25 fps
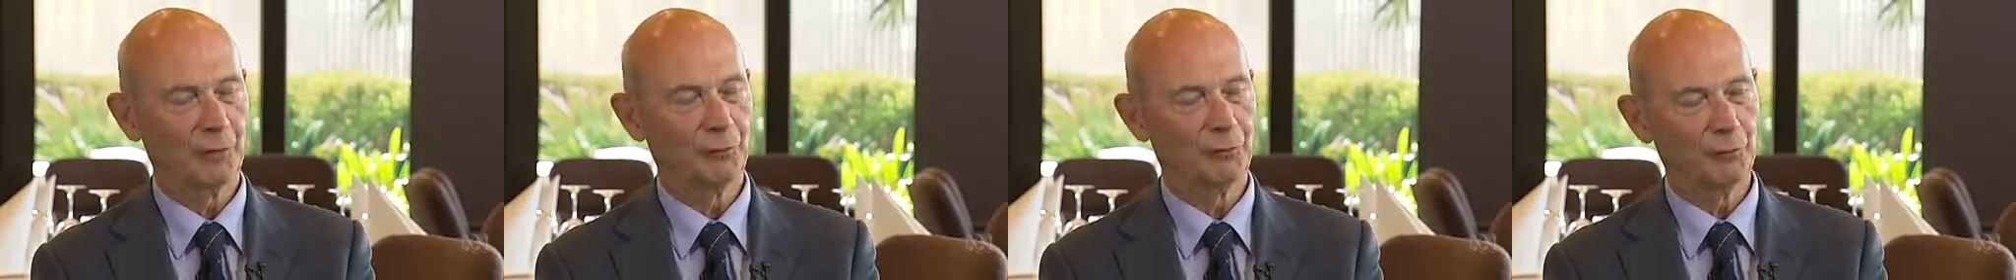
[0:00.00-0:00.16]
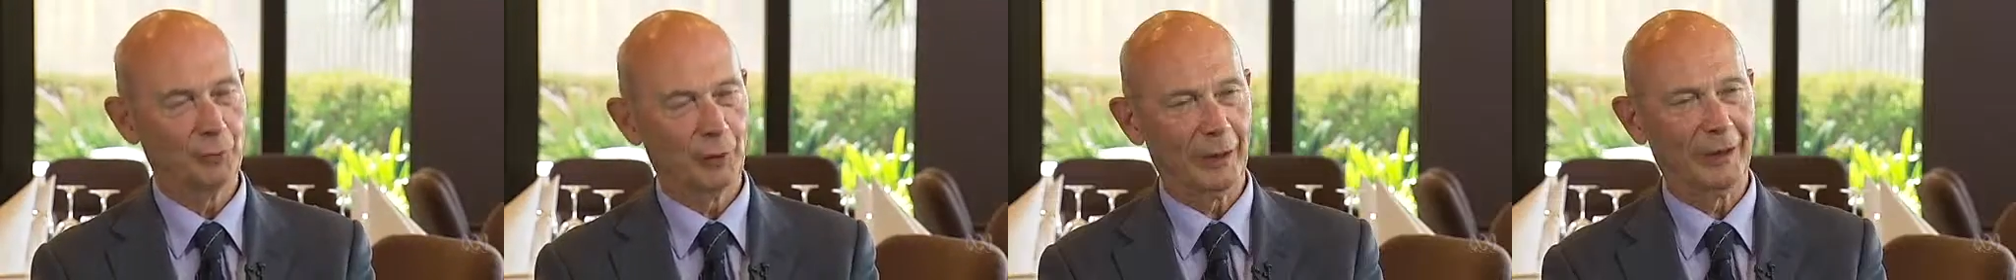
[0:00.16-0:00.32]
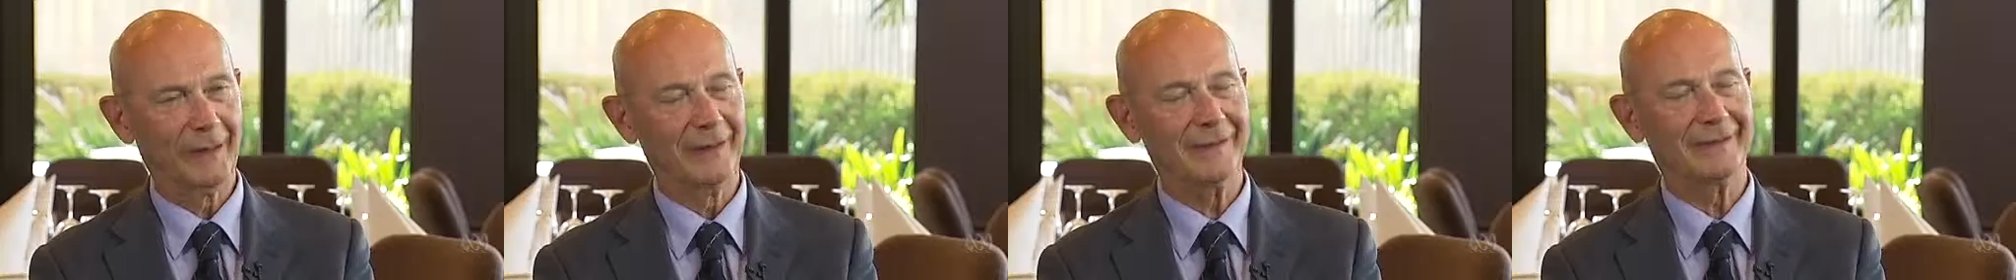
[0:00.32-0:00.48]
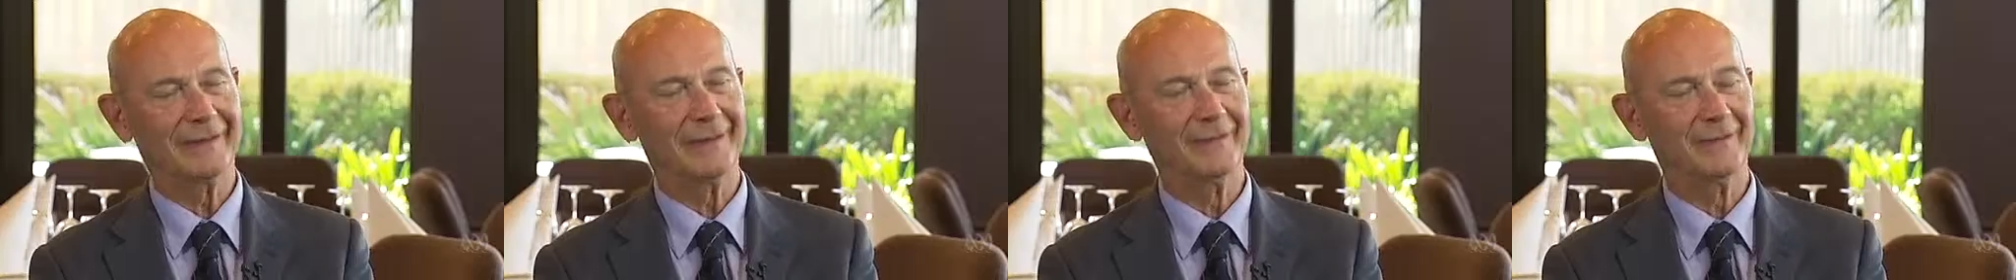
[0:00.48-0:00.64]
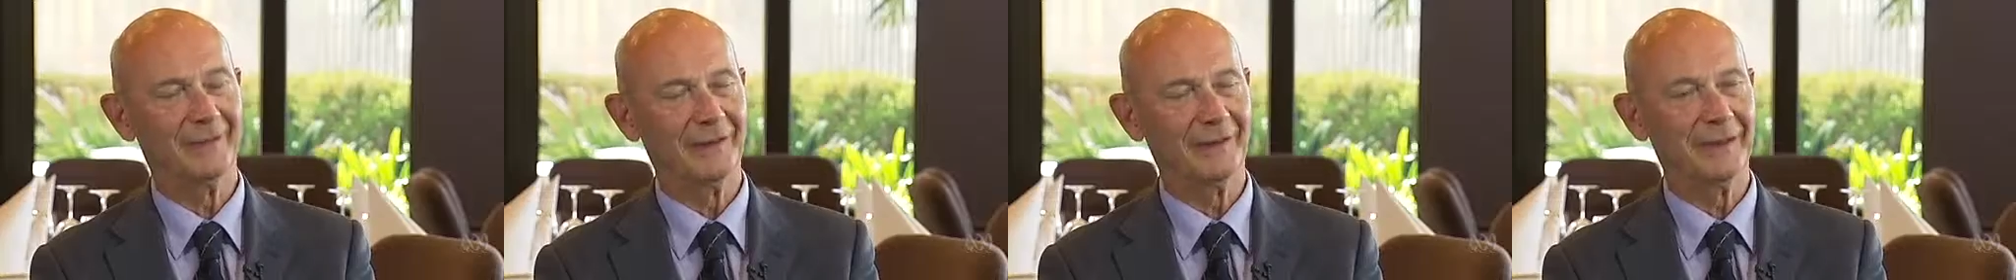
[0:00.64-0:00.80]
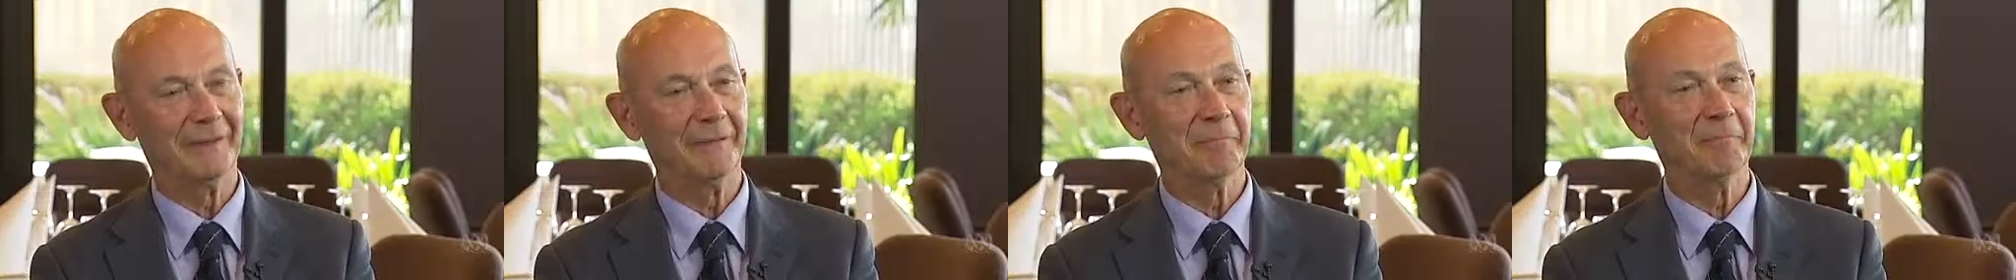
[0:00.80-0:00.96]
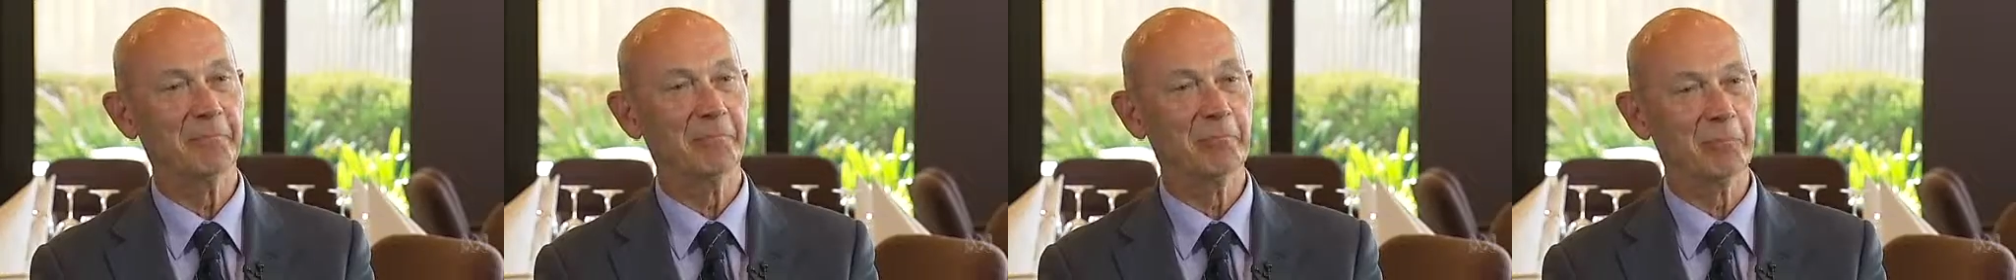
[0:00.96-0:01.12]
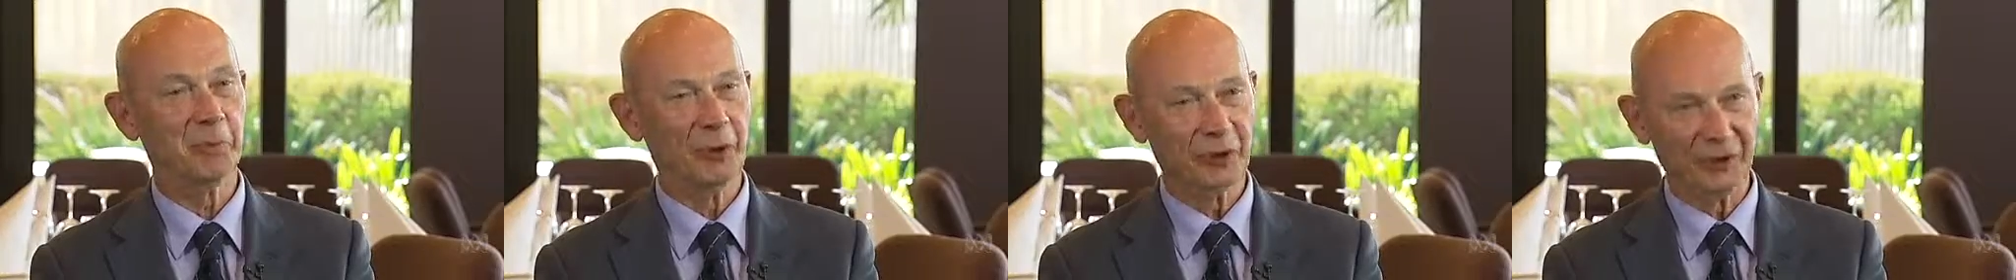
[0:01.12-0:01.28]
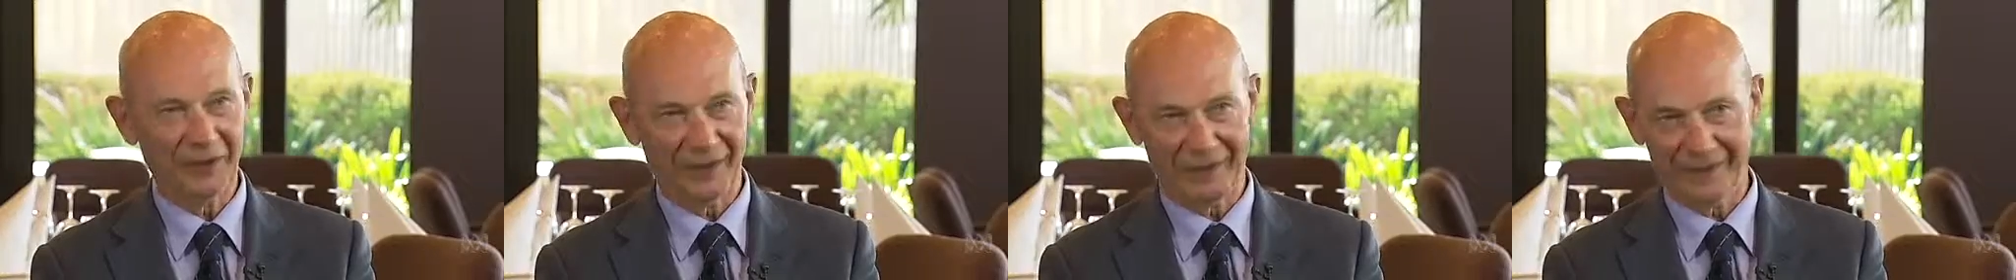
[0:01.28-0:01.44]
relatively
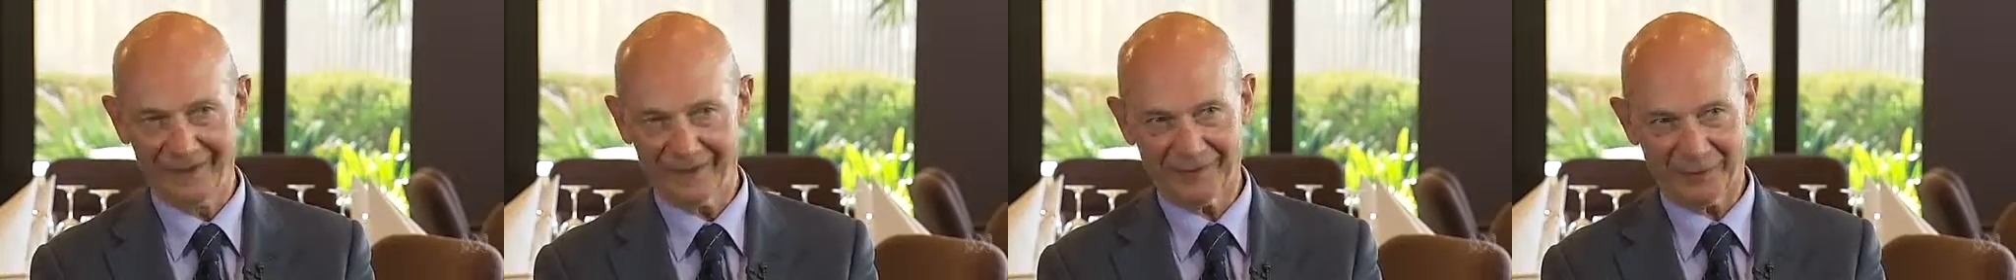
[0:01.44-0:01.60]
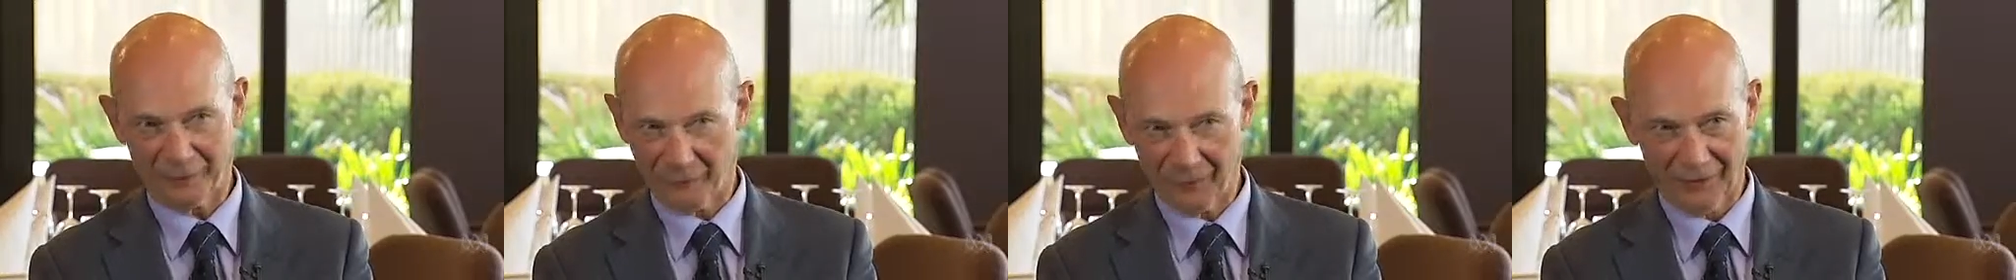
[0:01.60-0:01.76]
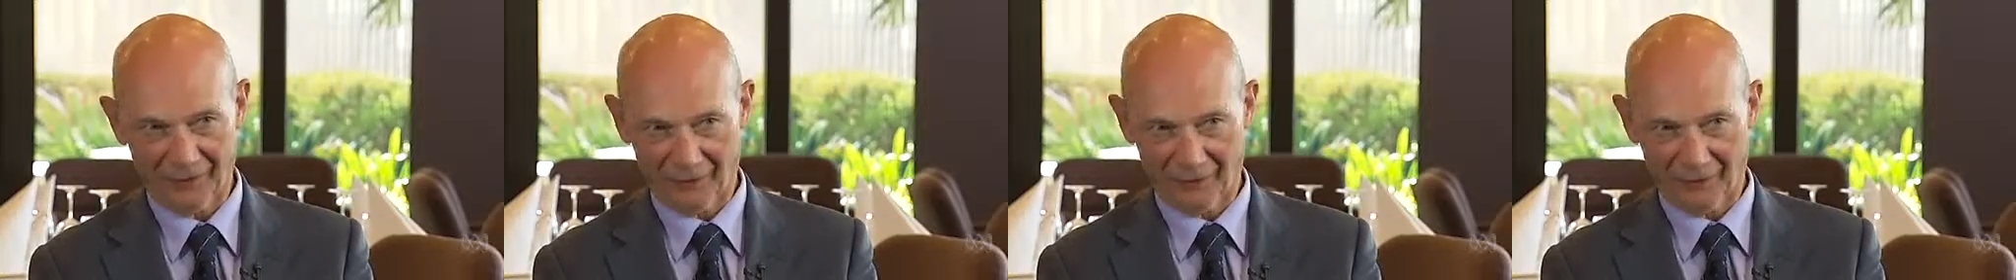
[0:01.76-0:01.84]
modest